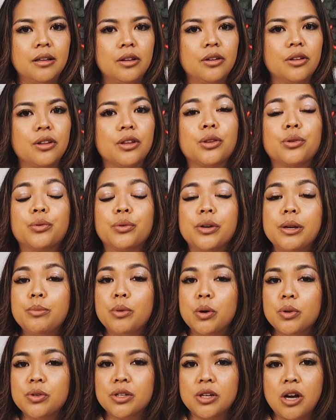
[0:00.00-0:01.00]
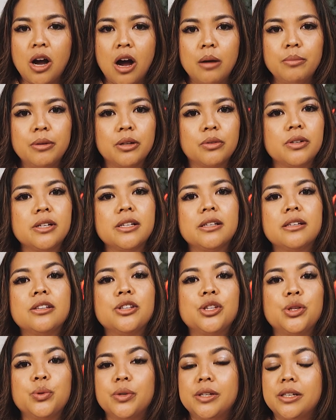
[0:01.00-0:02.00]
They're the 3 most common
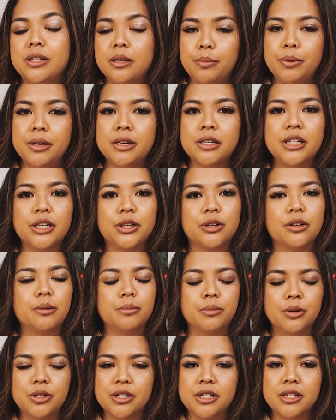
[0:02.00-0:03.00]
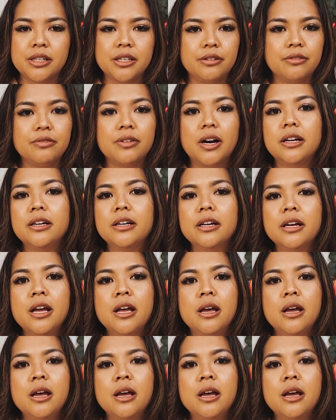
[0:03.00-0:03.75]
reasons you would dip into your emergency fund,